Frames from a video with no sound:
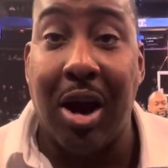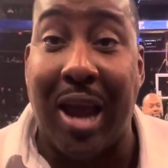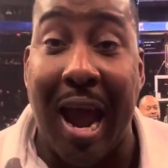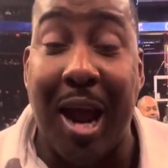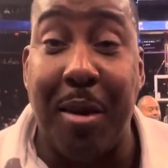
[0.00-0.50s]

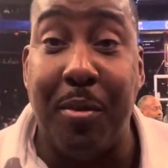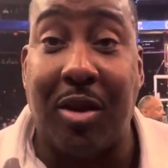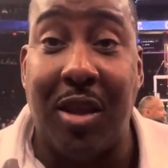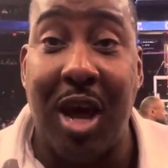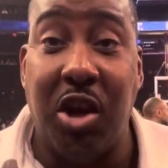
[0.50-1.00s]
games
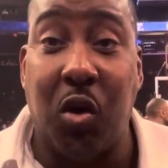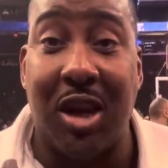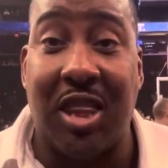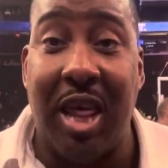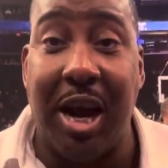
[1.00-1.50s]
that you
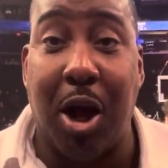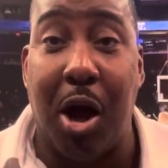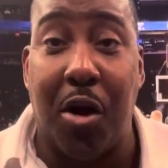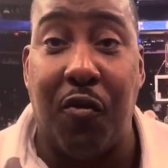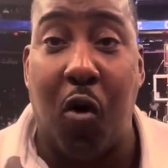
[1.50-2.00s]
can think
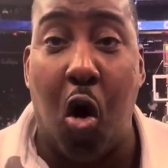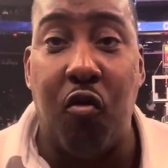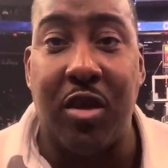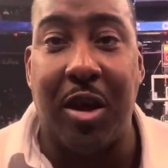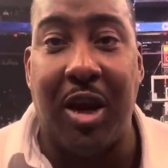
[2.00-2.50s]
of
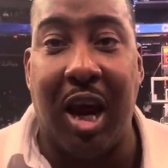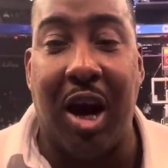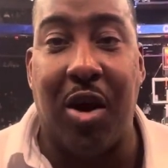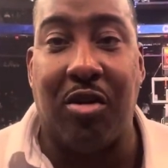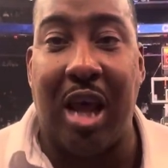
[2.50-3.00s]
over the
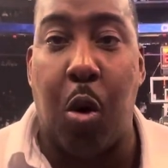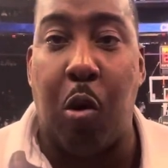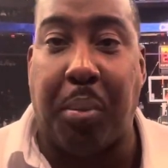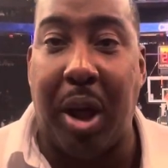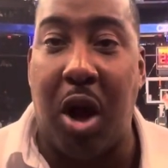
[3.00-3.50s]
years that were
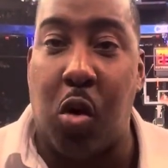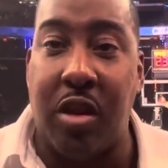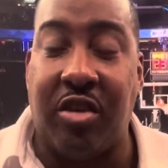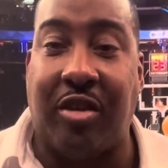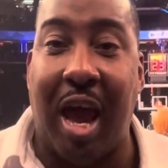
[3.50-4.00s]
played on
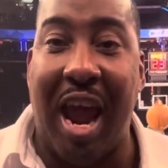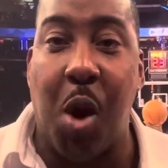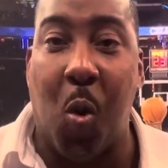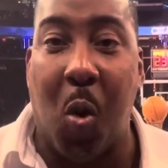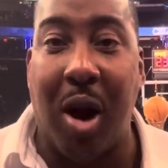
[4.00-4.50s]
this day.
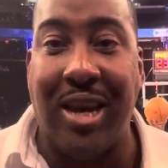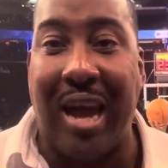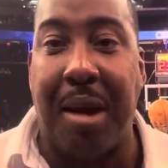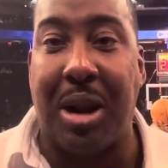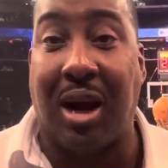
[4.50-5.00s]
One
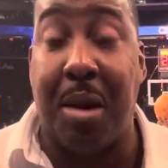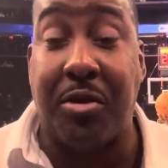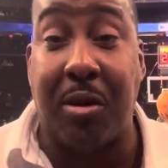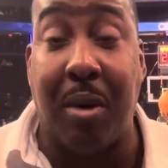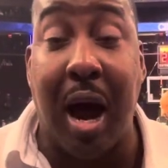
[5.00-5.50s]
game that comes
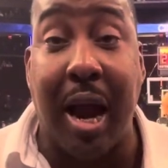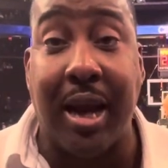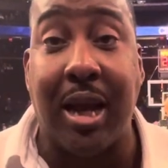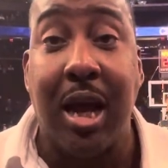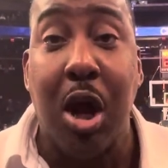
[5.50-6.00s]
to
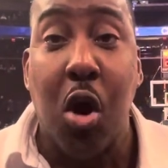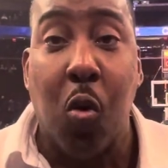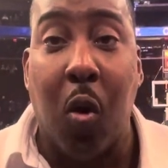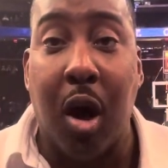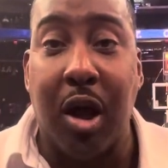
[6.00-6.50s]
mind
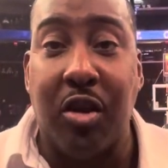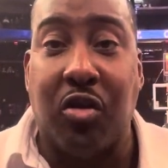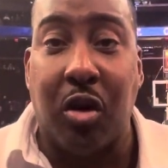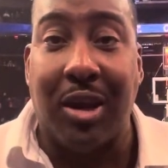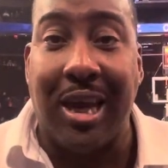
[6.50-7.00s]
was
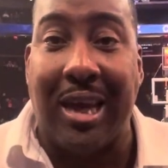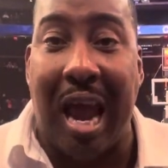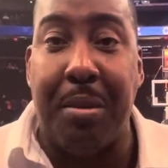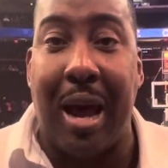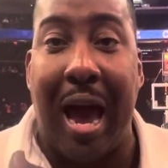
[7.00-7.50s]
the
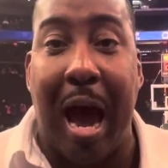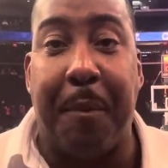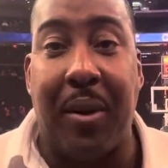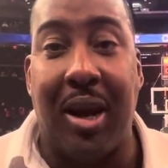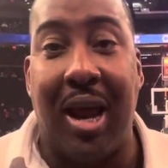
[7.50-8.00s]
game that
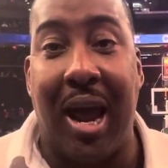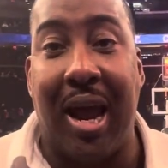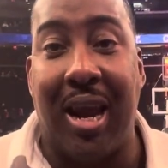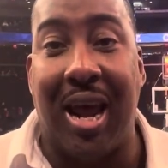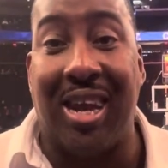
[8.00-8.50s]
happened
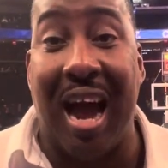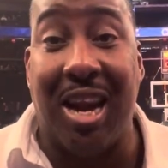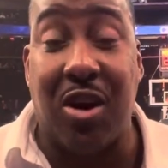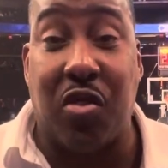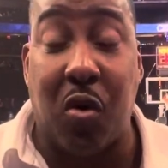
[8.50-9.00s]
in
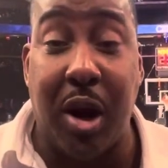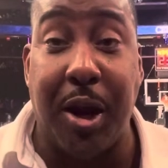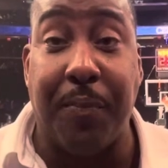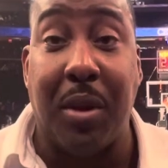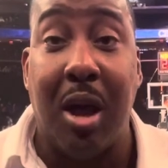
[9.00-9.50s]
93